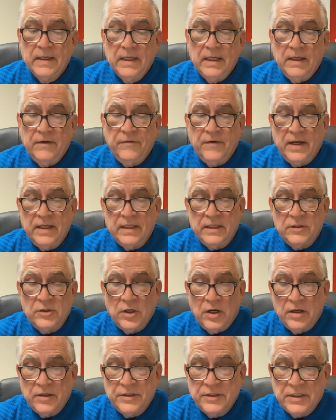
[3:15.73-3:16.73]
And finally,
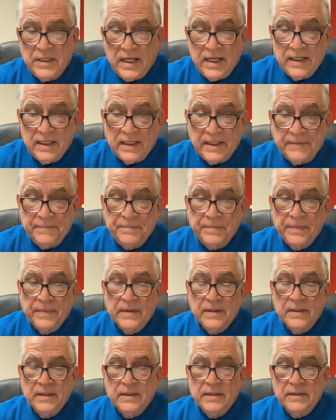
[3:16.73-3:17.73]
Charles Stanley
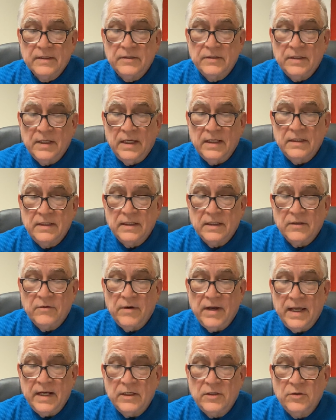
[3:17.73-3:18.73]
said,
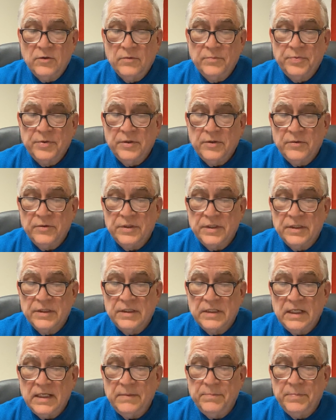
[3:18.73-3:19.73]
gratitude produces
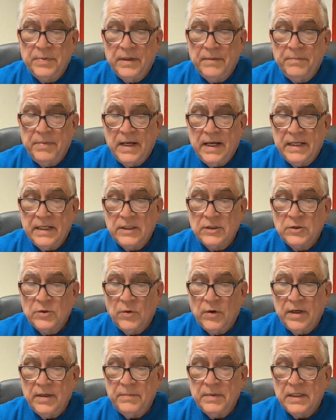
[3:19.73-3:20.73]
deep, abiding
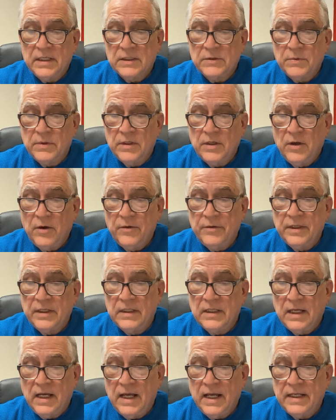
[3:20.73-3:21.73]
joy because we know that
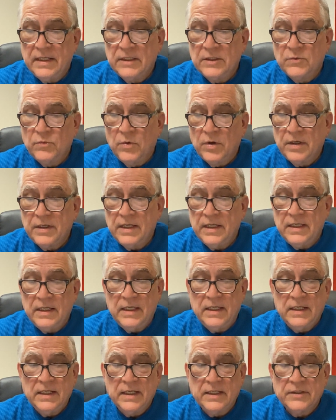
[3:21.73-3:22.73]
God is working
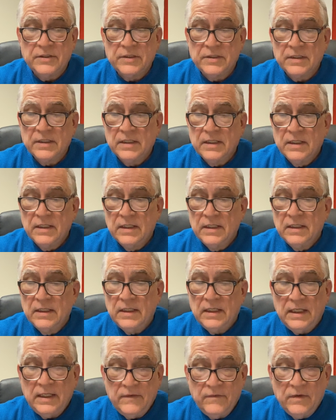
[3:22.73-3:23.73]
in us,
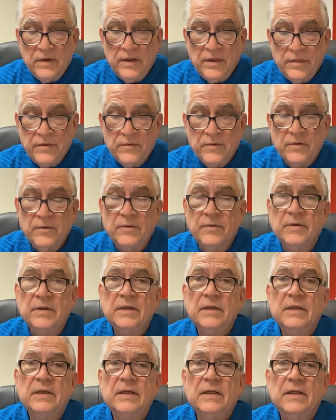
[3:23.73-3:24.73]
even through
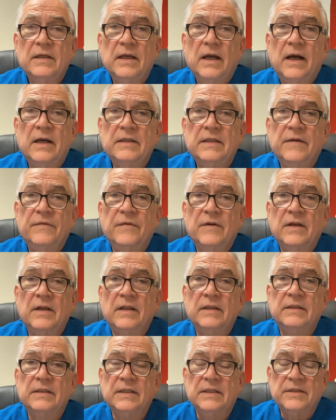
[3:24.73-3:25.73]
our
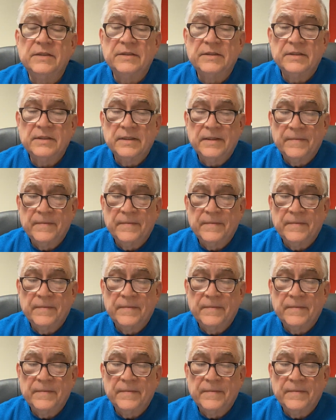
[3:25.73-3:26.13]
difficulties.